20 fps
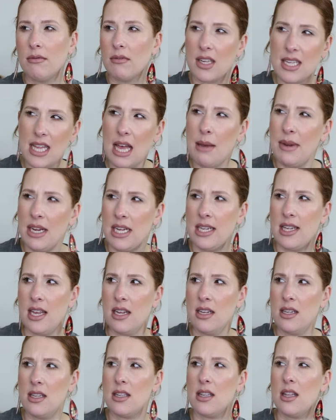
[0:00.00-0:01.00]
Does that make
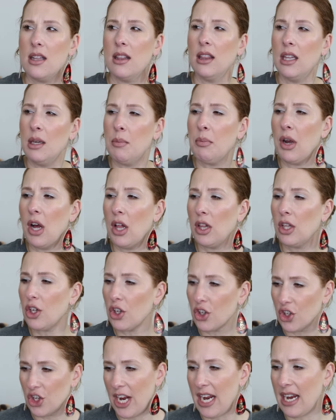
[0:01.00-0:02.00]
sense? Lip color
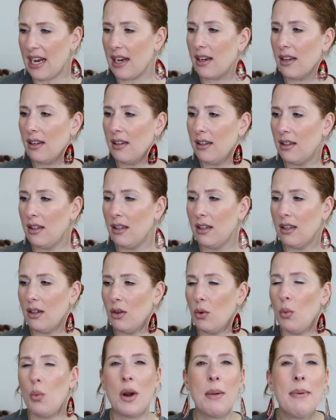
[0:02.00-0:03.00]
shade
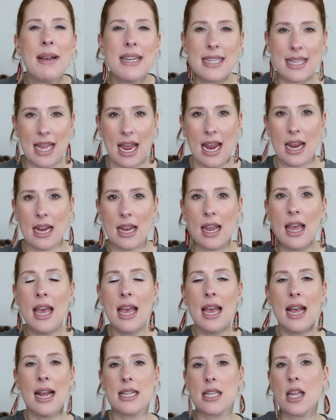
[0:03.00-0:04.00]
what am I saying?
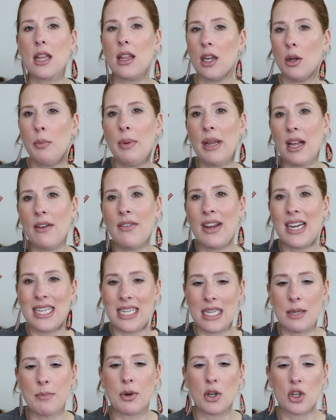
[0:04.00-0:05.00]
It's a little bit of a
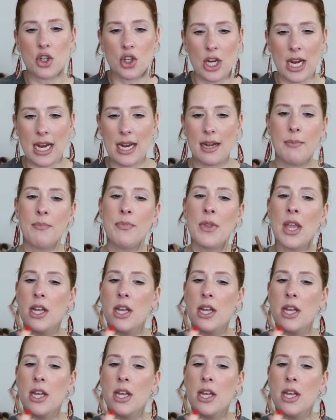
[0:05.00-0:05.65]
deeper shade.